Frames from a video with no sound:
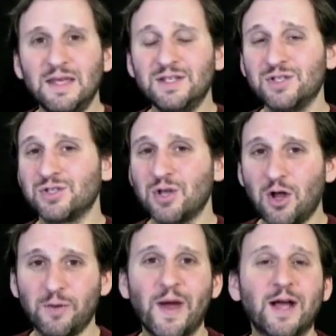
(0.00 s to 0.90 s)
These
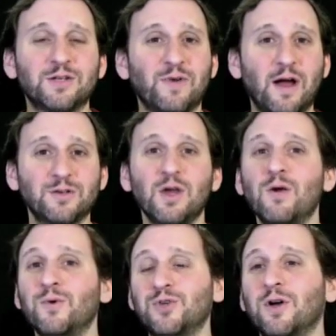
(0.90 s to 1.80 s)
installer package files,
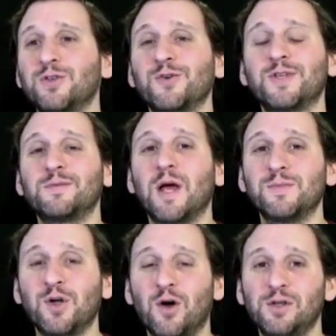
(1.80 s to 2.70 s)
which are also
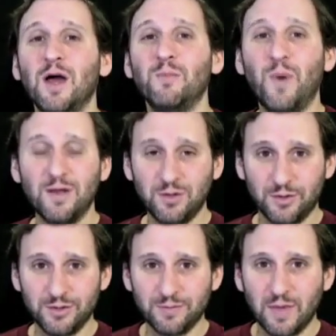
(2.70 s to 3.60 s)
sometimes called
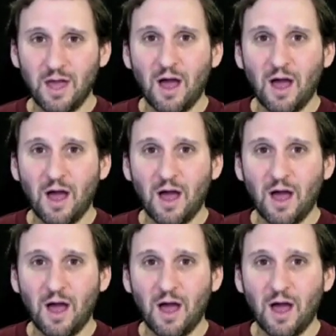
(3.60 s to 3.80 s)
bundles,